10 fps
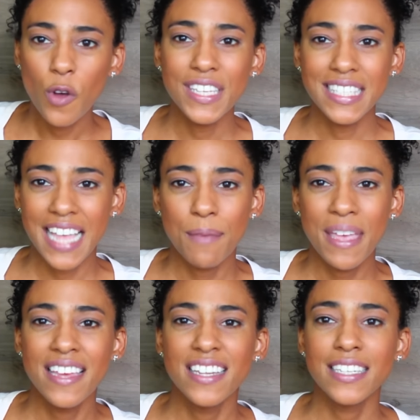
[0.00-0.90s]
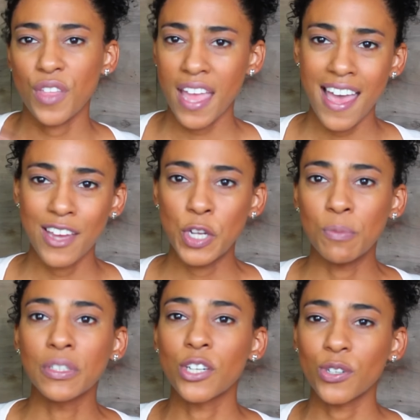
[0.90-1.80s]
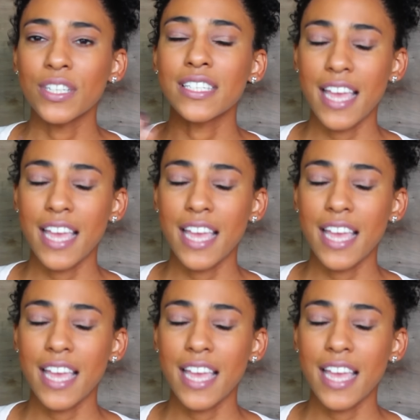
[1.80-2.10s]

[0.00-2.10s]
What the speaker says: On the same end, they had him literally